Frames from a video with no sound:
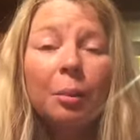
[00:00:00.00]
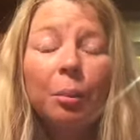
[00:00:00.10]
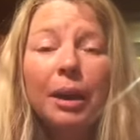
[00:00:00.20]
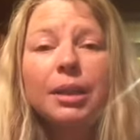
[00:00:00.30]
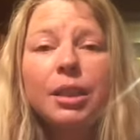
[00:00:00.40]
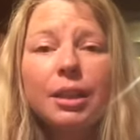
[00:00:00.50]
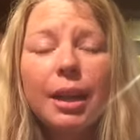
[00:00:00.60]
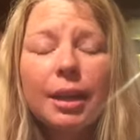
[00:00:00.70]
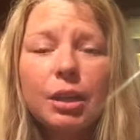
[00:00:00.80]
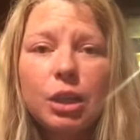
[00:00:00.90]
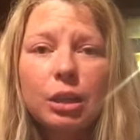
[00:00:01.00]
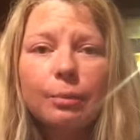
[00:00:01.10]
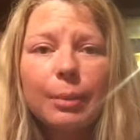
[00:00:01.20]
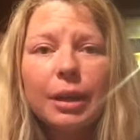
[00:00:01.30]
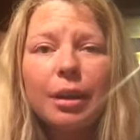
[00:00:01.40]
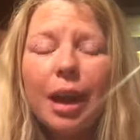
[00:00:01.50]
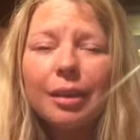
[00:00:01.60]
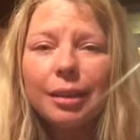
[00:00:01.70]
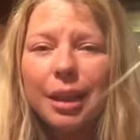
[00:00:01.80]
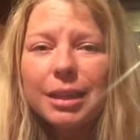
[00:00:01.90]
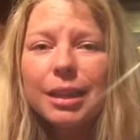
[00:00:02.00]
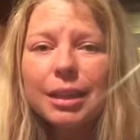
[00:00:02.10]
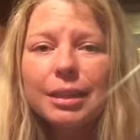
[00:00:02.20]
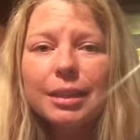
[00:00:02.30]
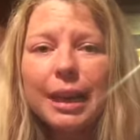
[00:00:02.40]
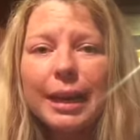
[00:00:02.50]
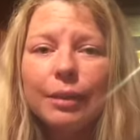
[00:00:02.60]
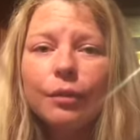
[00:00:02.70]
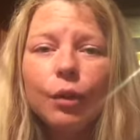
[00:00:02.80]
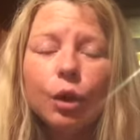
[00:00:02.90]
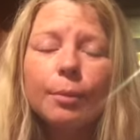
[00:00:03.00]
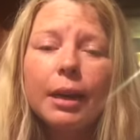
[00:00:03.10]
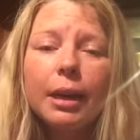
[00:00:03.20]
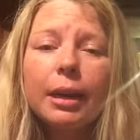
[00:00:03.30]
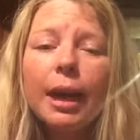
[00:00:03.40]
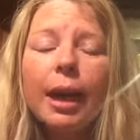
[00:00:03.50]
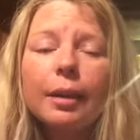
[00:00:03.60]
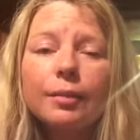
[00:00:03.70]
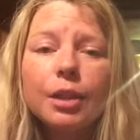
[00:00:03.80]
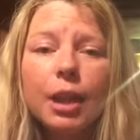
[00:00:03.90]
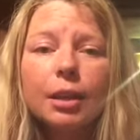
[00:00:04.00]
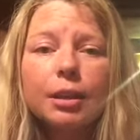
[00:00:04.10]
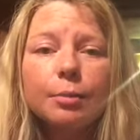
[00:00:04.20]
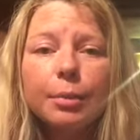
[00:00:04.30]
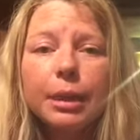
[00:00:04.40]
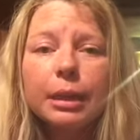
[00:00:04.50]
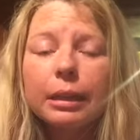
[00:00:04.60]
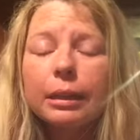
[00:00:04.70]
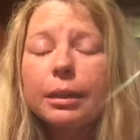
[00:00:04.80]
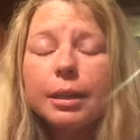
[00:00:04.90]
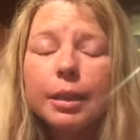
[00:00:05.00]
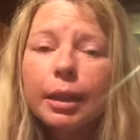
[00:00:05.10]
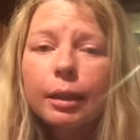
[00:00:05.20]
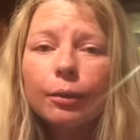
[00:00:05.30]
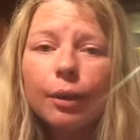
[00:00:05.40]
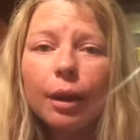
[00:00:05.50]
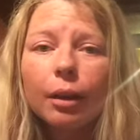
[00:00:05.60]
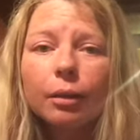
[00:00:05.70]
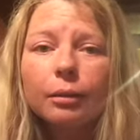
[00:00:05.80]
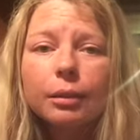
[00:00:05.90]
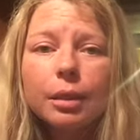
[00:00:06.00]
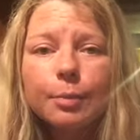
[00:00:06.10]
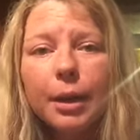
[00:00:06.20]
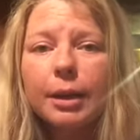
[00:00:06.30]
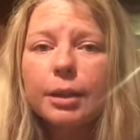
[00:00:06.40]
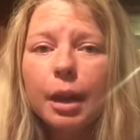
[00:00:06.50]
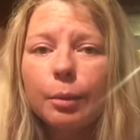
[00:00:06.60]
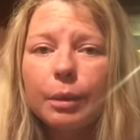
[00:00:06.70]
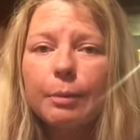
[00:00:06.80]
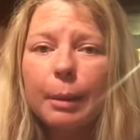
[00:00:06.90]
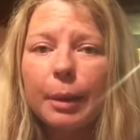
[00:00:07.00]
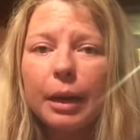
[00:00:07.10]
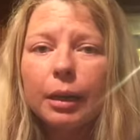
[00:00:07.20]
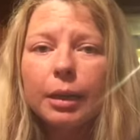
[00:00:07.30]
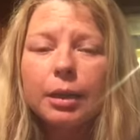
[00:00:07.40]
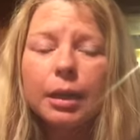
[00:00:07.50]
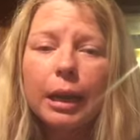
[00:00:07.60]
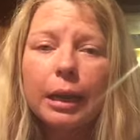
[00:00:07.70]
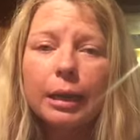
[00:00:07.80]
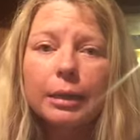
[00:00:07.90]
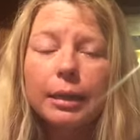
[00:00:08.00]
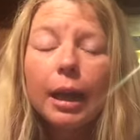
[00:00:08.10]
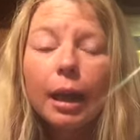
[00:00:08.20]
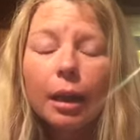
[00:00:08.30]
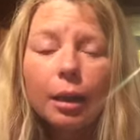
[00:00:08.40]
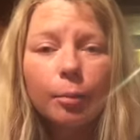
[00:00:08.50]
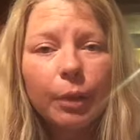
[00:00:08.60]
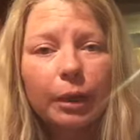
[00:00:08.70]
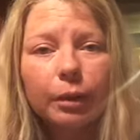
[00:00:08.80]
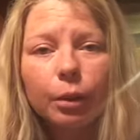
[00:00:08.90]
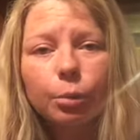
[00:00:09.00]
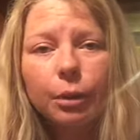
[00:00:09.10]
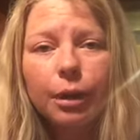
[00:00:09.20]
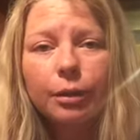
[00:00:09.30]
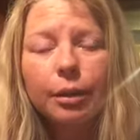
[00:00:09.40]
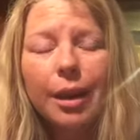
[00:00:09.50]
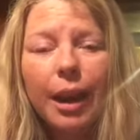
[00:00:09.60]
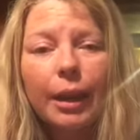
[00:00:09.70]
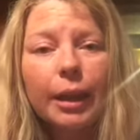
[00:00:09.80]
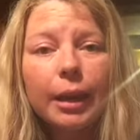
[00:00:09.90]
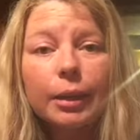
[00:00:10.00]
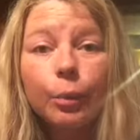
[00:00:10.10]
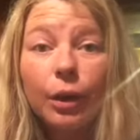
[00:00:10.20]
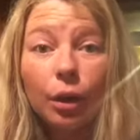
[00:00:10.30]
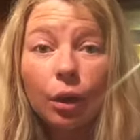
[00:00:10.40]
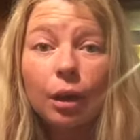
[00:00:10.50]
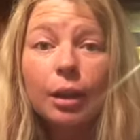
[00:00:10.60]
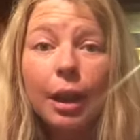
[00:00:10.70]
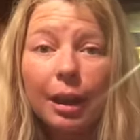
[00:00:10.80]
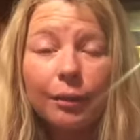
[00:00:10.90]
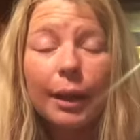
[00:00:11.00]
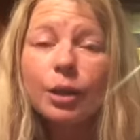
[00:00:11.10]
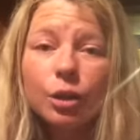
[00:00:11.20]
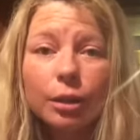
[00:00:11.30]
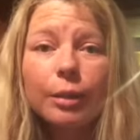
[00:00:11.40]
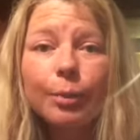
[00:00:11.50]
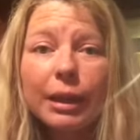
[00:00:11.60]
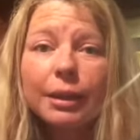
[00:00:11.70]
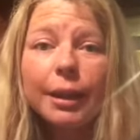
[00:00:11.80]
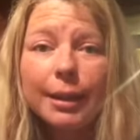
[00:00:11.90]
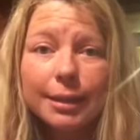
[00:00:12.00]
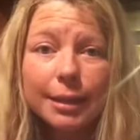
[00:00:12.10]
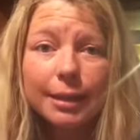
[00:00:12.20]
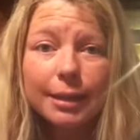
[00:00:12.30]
but today has just been a lazy day for me. I've just been sitting around spending time with my parents and my little brother, and we all have actually been lazy